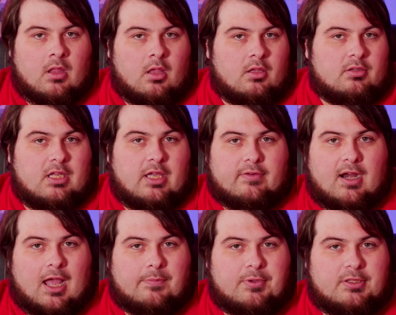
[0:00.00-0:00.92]
Never
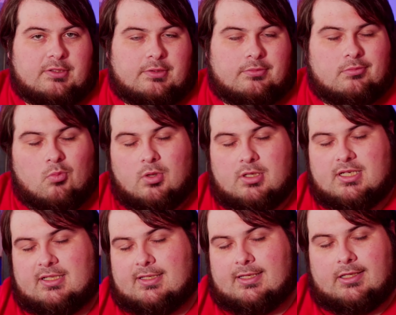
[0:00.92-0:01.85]
happened. Wish
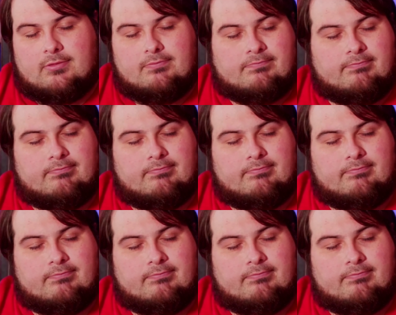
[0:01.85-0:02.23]
it did.